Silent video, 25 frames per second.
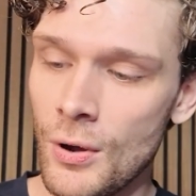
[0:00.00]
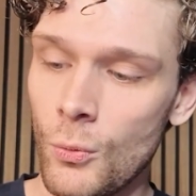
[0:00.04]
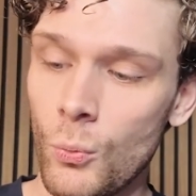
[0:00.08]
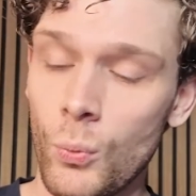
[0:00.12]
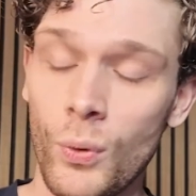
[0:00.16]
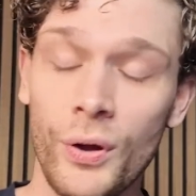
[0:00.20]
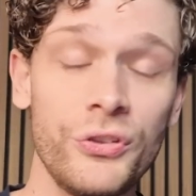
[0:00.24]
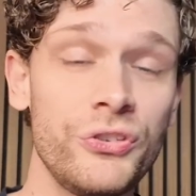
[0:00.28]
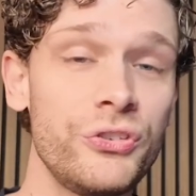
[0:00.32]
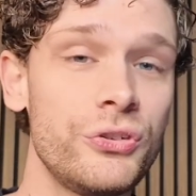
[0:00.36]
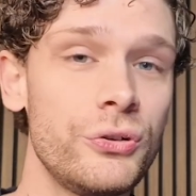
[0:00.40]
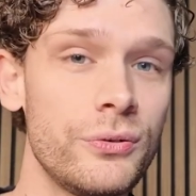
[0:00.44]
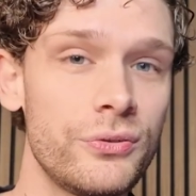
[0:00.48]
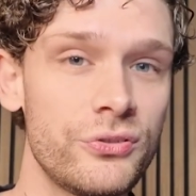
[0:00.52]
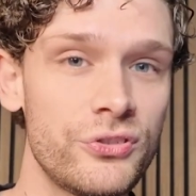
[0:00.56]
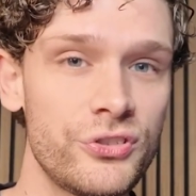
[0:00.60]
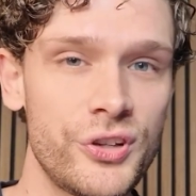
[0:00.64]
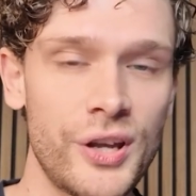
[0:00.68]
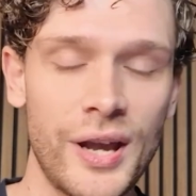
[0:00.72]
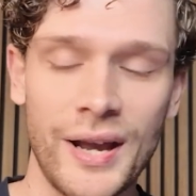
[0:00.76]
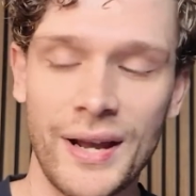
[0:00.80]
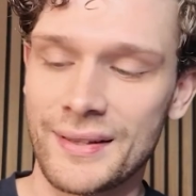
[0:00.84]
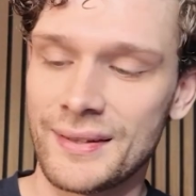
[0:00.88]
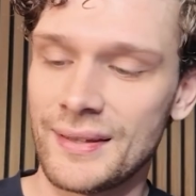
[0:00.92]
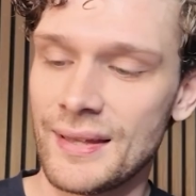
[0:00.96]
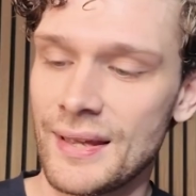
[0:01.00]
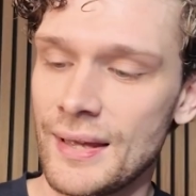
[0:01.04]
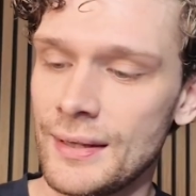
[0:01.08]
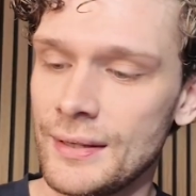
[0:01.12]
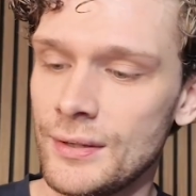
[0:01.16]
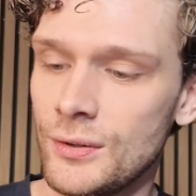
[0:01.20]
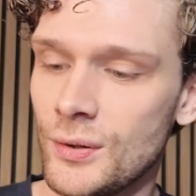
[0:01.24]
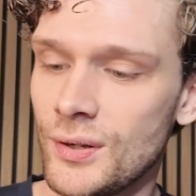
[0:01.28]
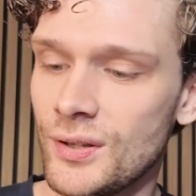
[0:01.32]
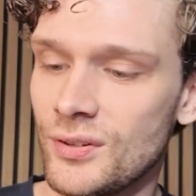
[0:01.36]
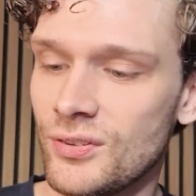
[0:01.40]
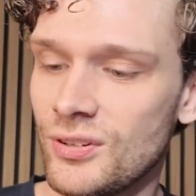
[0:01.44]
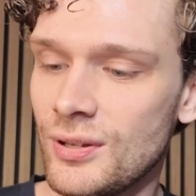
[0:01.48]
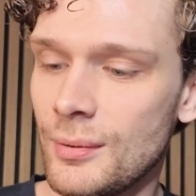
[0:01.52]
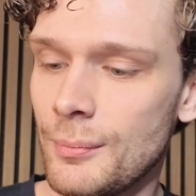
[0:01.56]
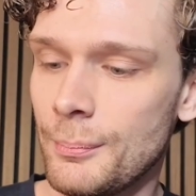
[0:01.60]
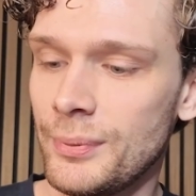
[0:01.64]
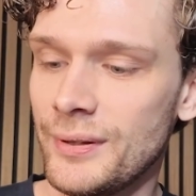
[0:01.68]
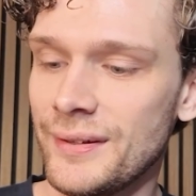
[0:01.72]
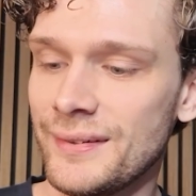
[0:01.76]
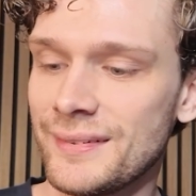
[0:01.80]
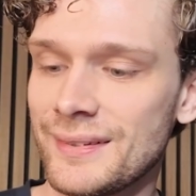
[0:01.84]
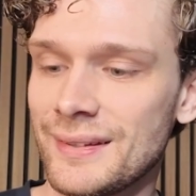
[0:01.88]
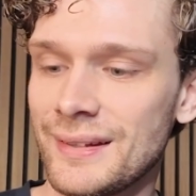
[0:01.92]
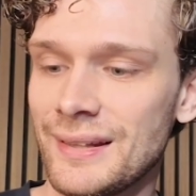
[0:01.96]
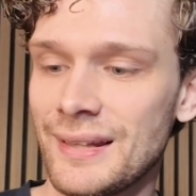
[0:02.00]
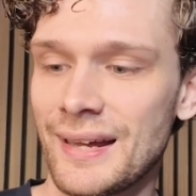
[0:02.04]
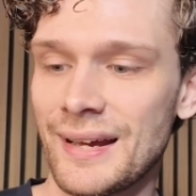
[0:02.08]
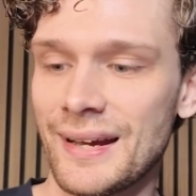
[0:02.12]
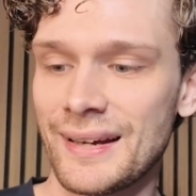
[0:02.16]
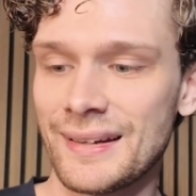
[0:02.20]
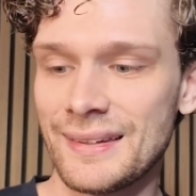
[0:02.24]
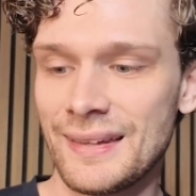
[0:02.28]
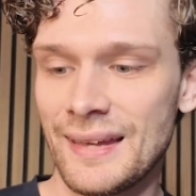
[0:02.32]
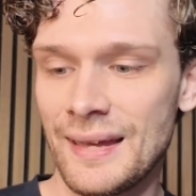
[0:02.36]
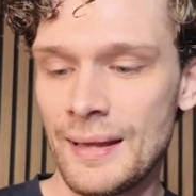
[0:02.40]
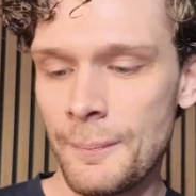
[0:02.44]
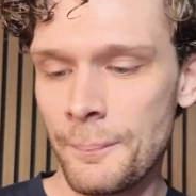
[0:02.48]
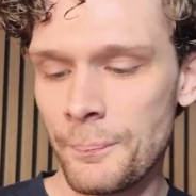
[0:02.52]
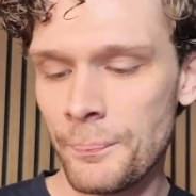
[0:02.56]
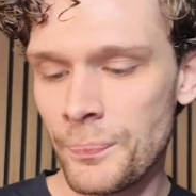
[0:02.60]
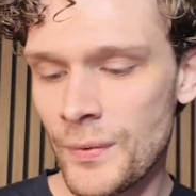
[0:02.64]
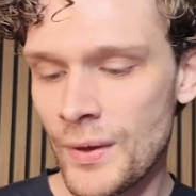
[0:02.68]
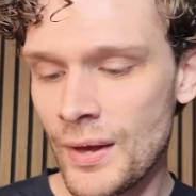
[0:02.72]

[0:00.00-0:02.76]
Once you've checked that, you can simply select it,